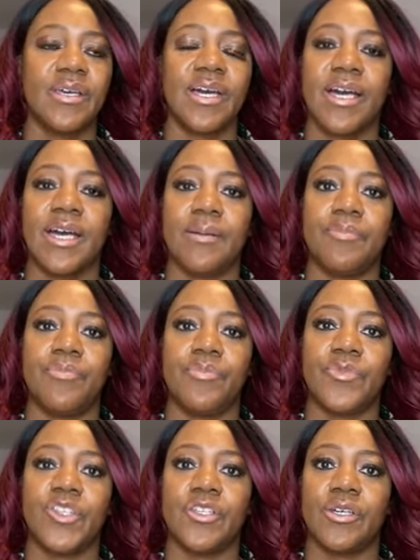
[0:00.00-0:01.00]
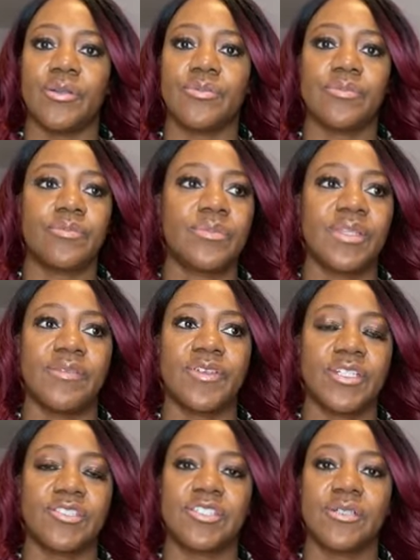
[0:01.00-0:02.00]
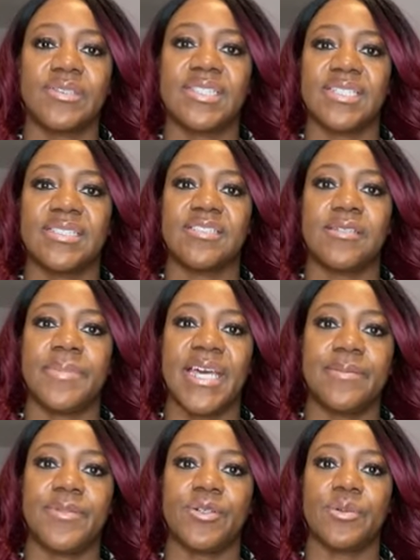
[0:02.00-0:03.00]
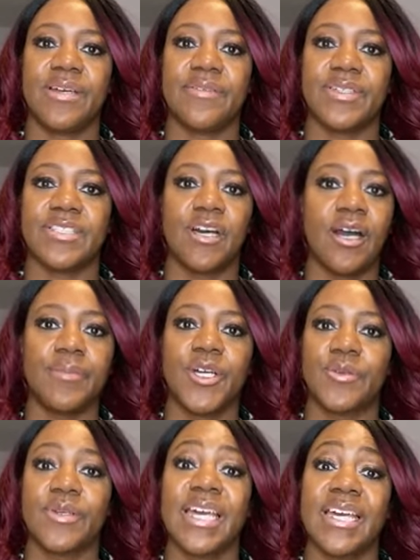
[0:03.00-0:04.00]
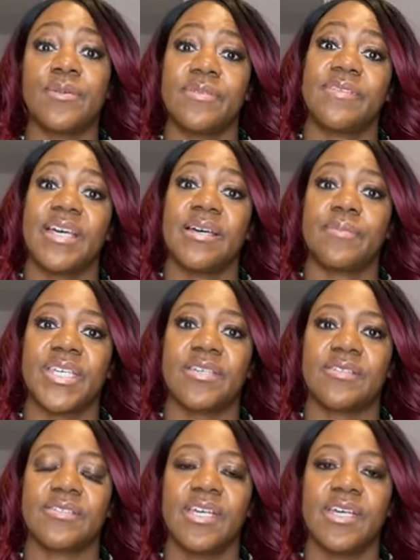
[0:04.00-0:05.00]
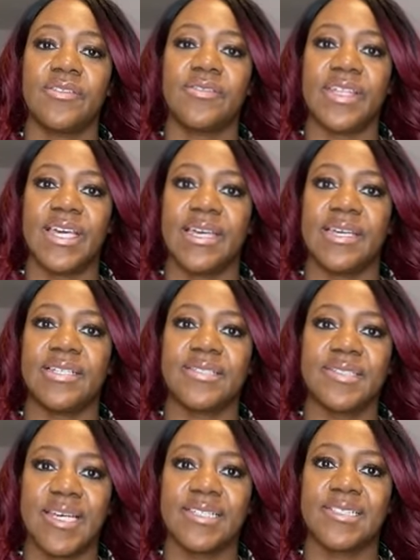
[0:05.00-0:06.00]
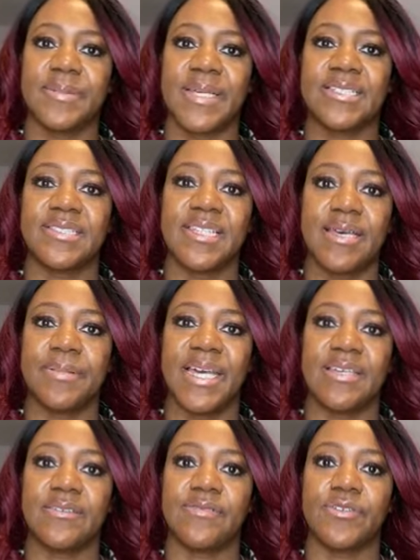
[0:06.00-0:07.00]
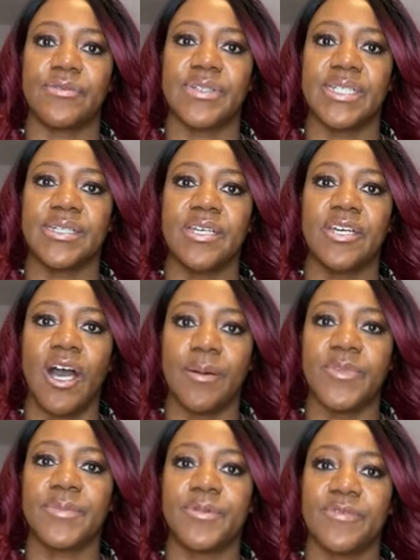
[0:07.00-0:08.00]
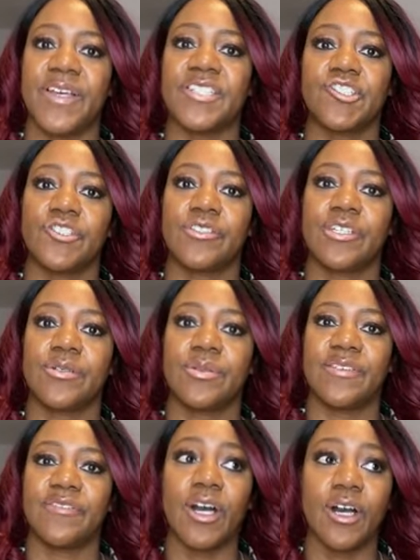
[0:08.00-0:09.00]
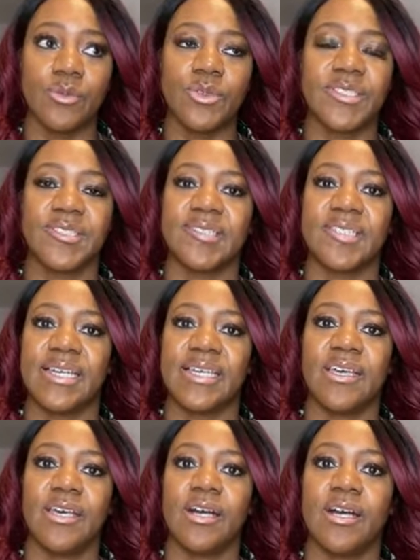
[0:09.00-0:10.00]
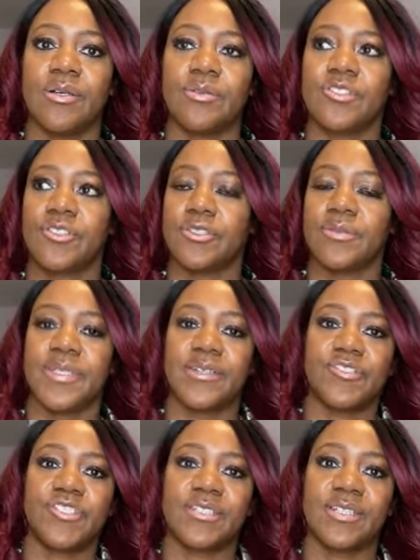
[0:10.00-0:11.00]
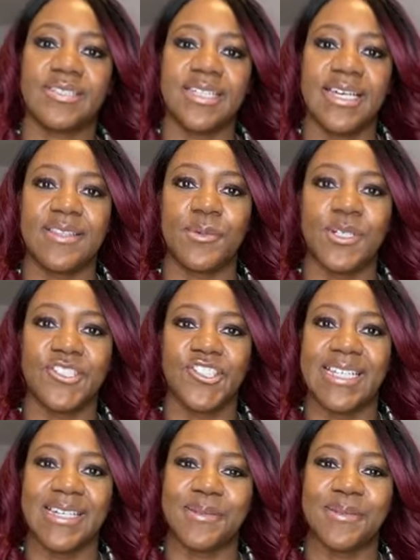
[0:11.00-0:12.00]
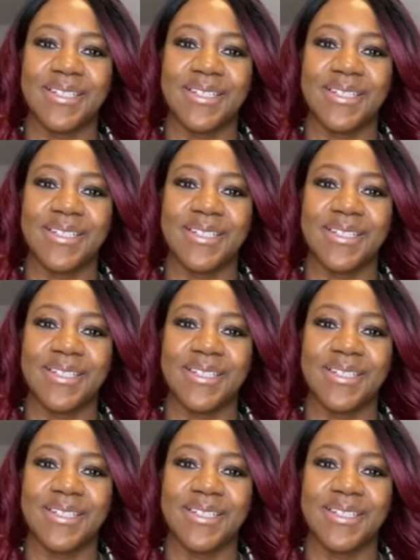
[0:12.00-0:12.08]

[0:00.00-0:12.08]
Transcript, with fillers: um, you know, they've got to go and tend to the baby or whatever, I'm okay with that, because they're, it's their space, they're paying for it. I'm the professional though. If I was to say, oh, excuse me, I've just got to take the washing out.